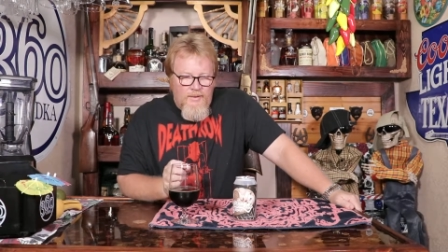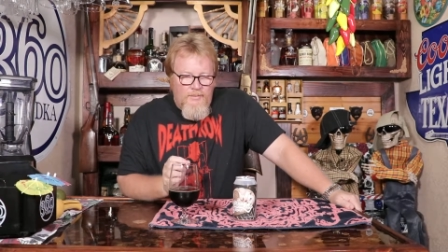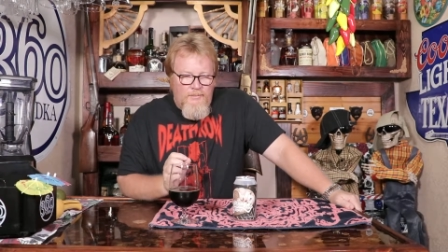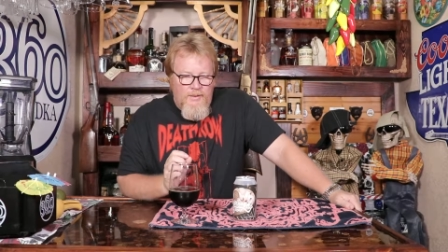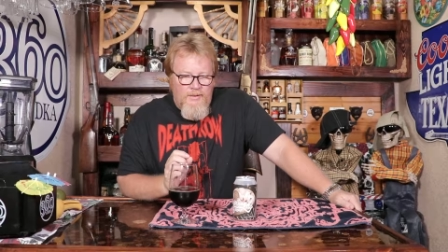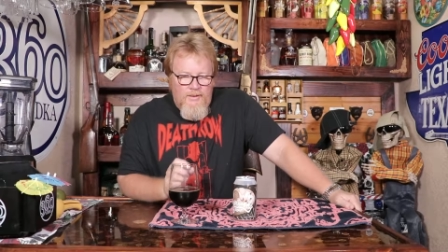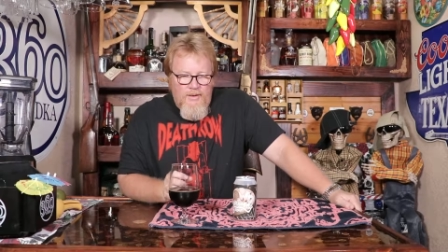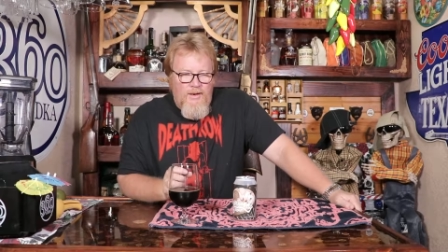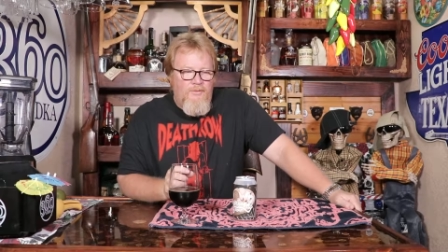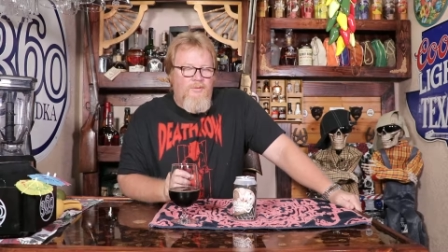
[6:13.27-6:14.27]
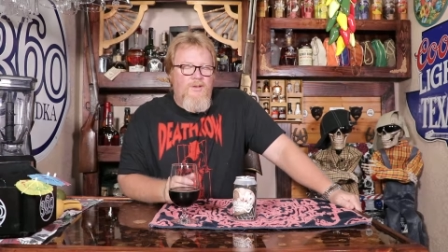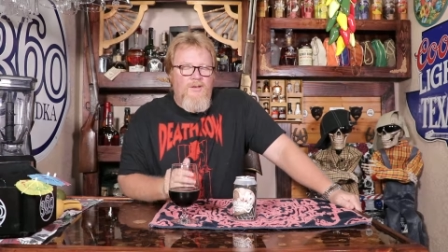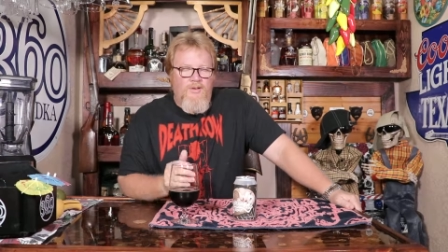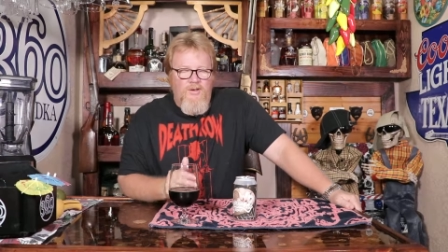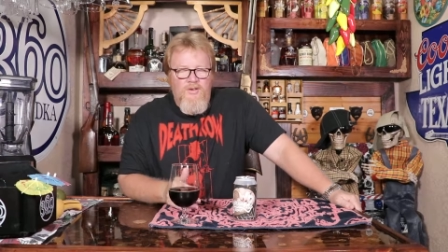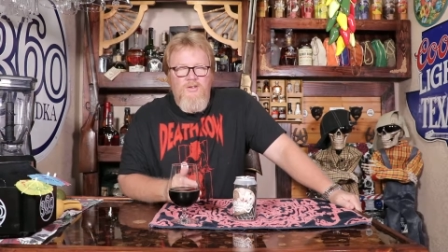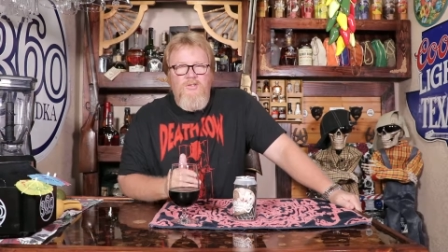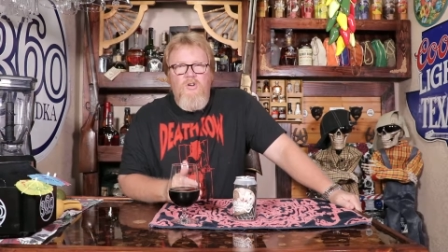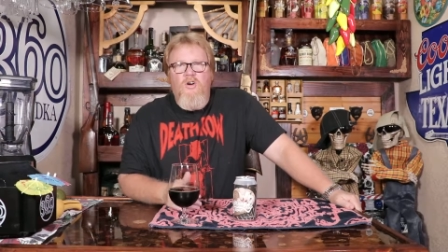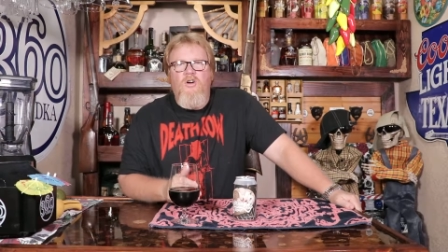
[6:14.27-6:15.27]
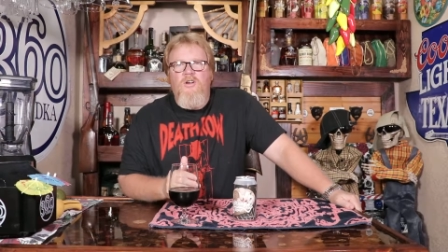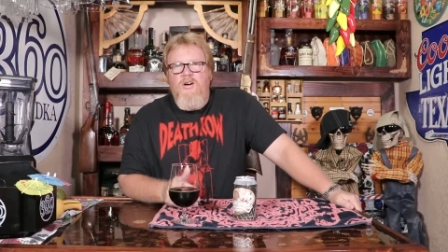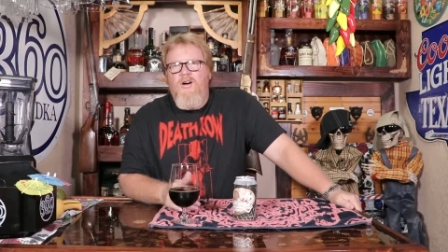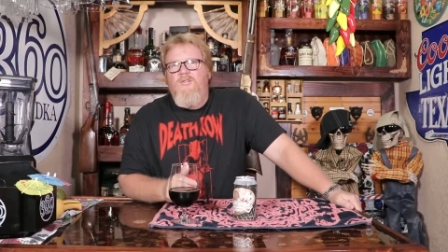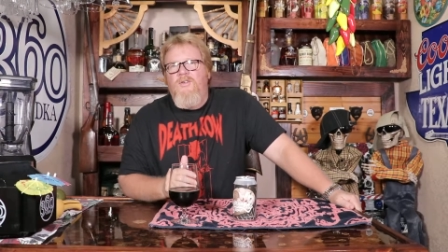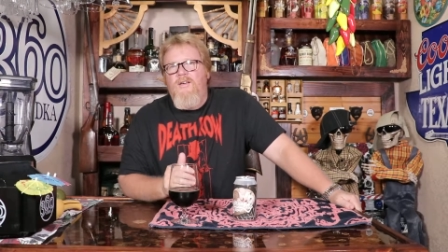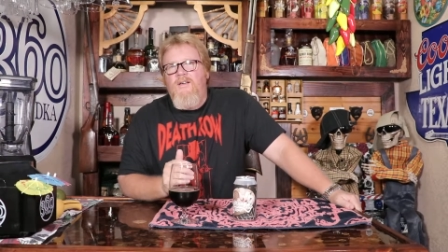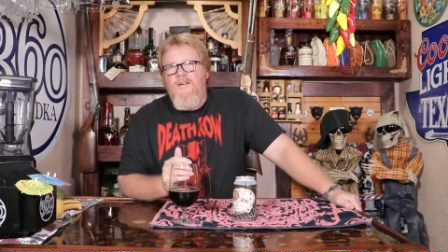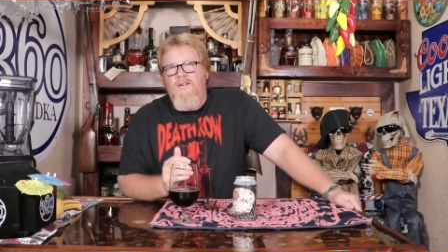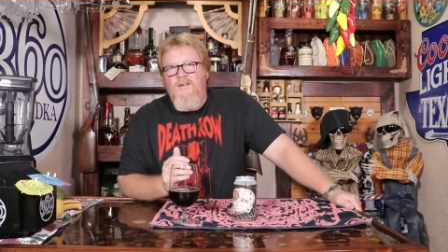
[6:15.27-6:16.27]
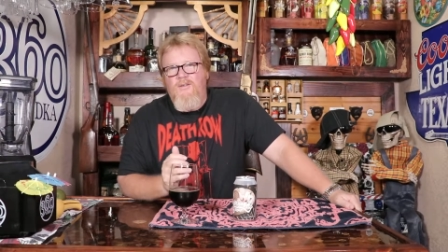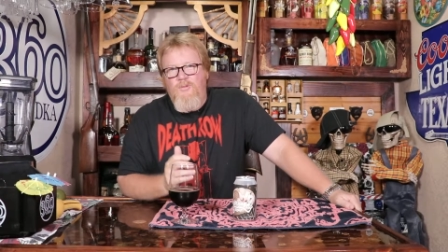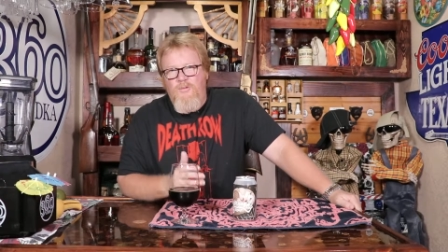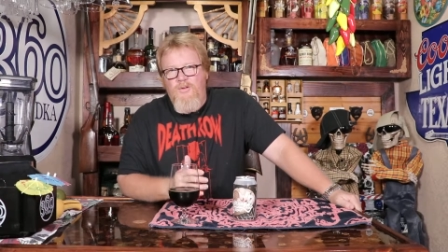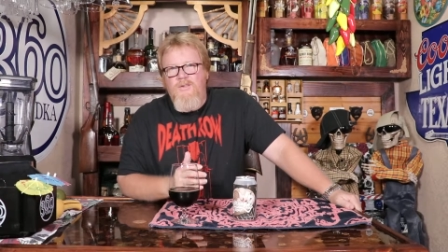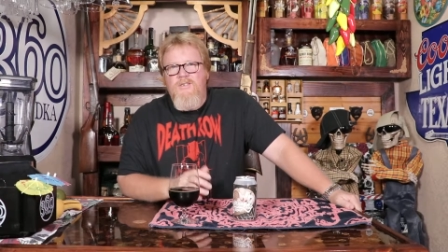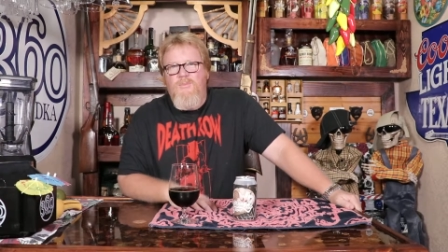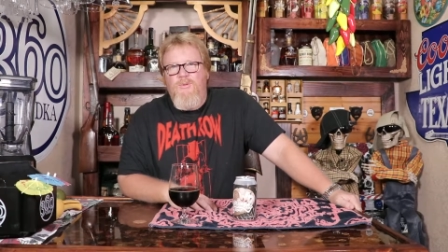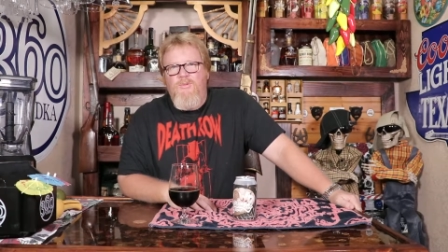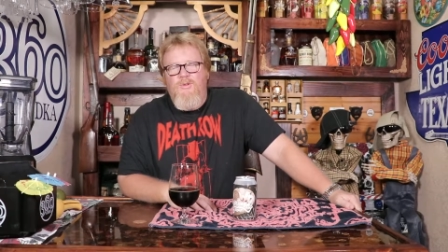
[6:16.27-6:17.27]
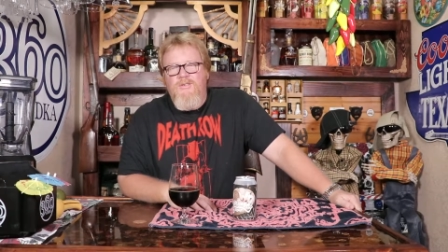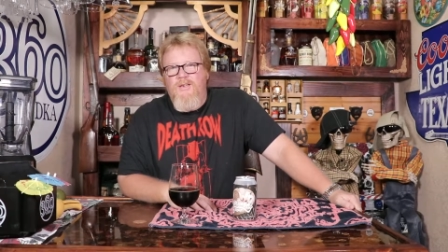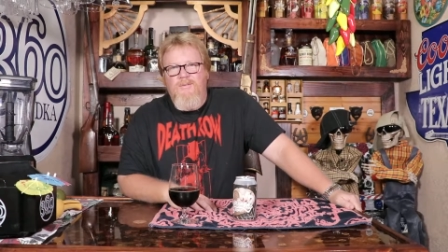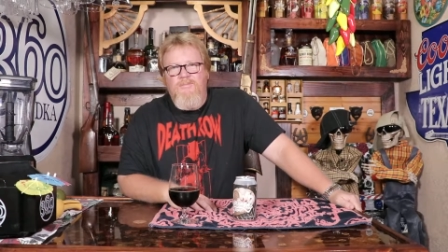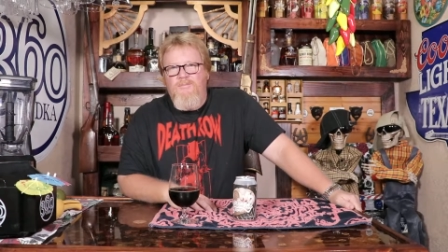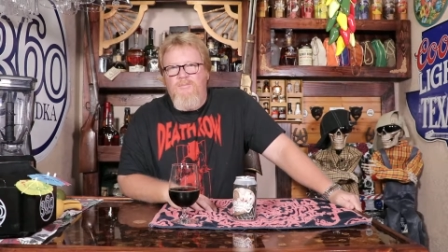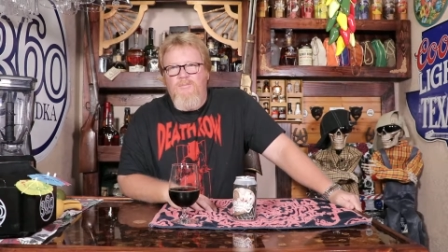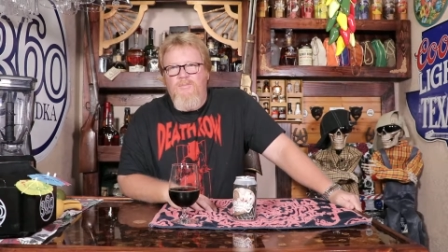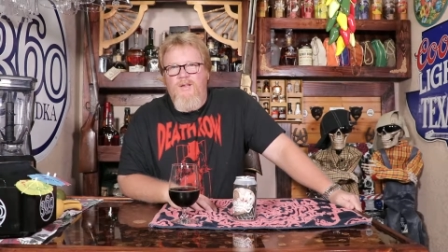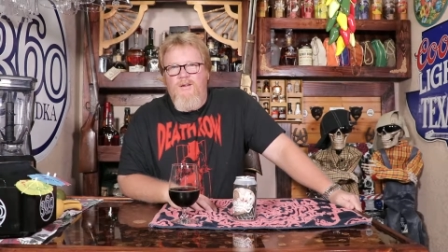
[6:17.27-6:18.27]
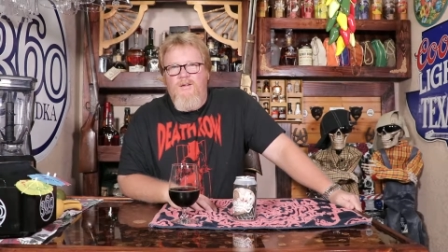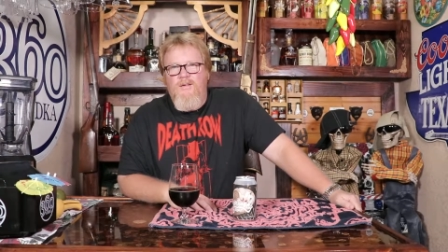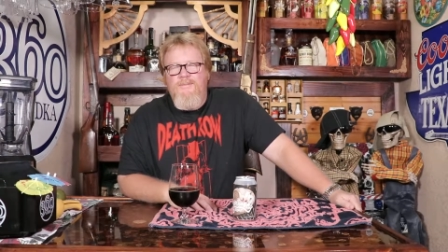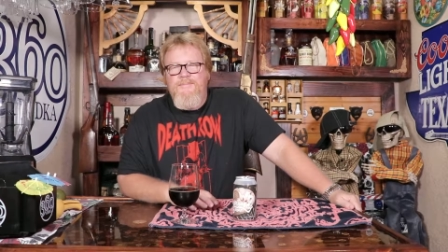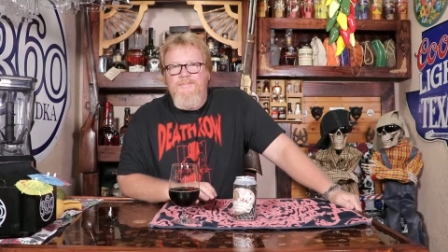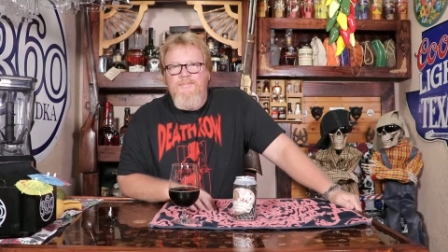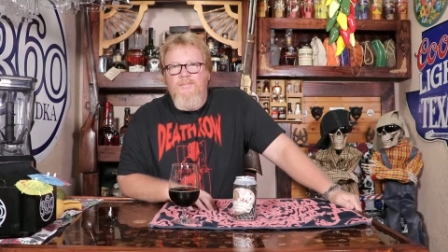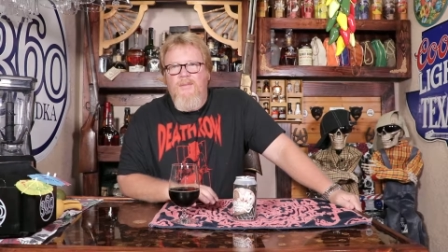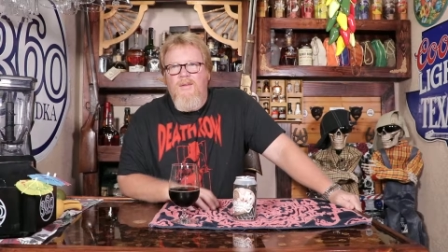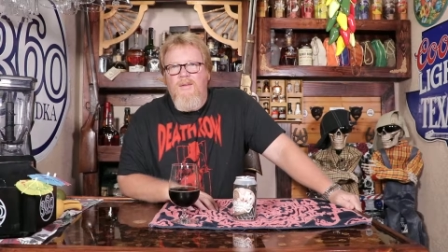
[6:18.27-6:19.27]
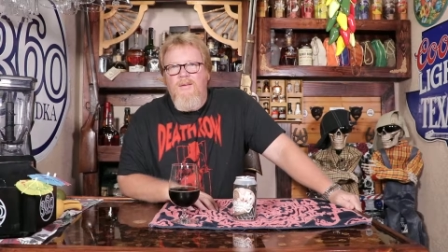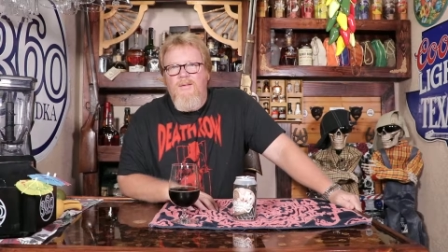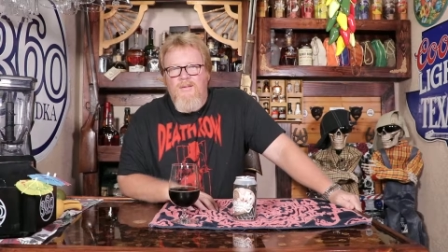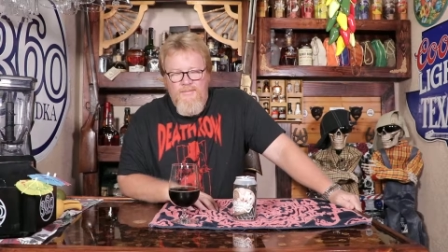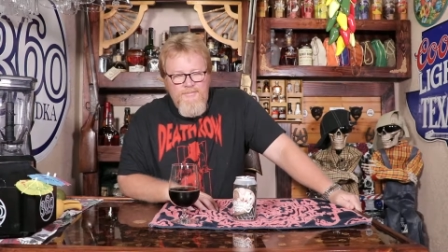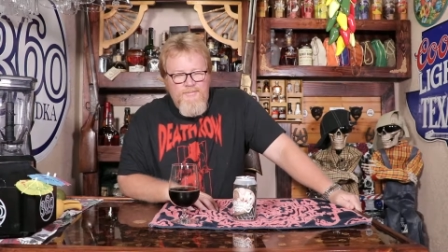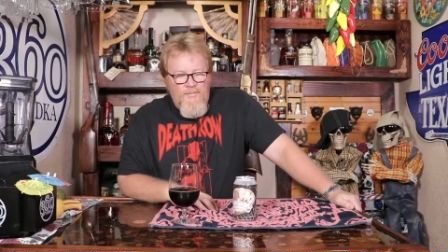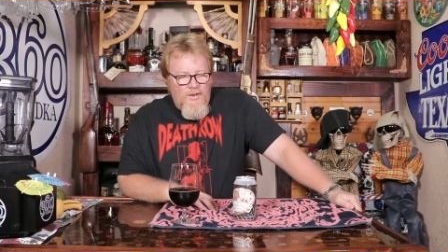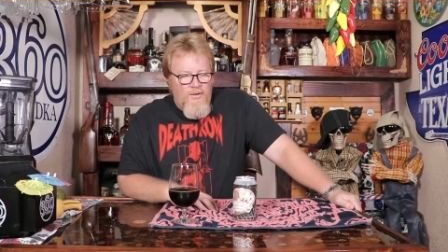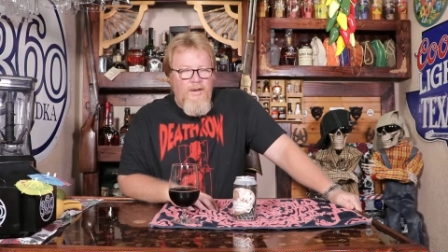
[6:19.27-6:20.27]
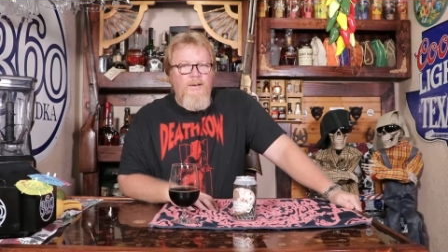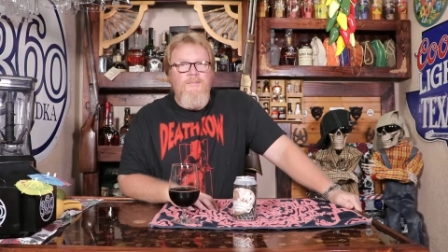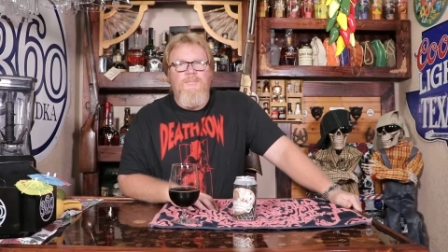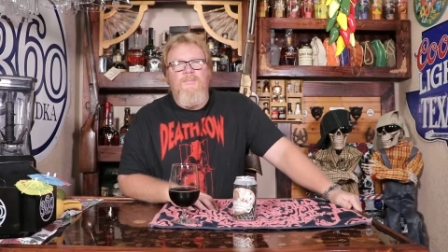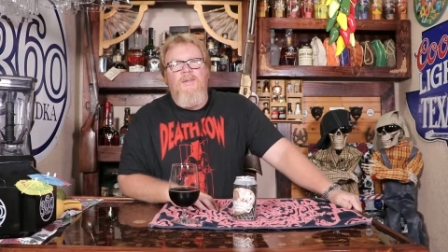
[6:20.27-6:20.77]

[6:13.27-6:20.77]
but the coffee, the, the, the dark coffee with the cinnamon roll is like dead on. Mm-hmm. Okay,